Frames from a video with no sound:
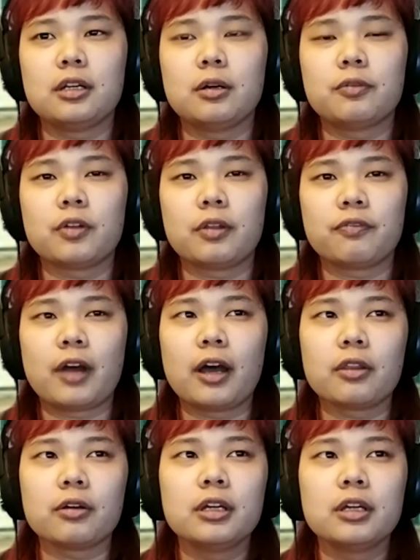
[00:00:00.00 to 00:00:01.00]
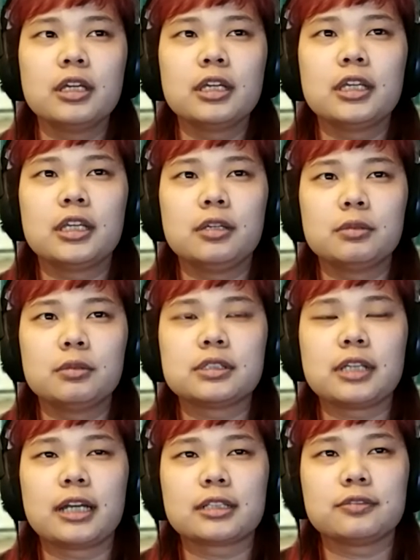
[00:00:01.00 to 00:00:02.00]
I know for the father, he
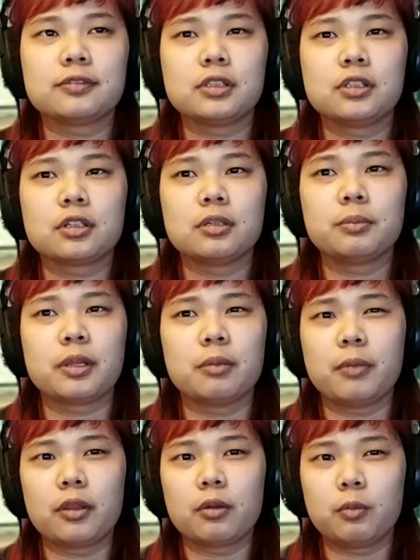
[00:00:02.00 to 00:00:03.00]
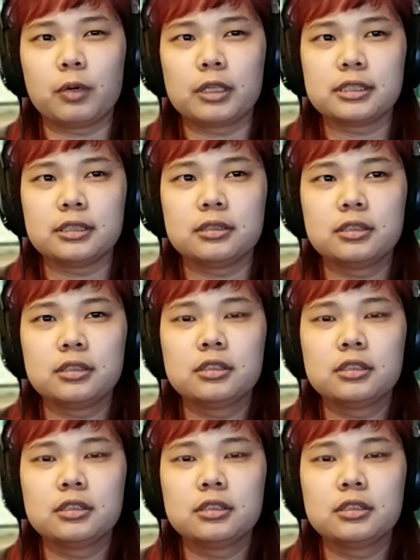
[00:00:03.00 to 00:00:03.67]
was actively looking, but the mother wasn't.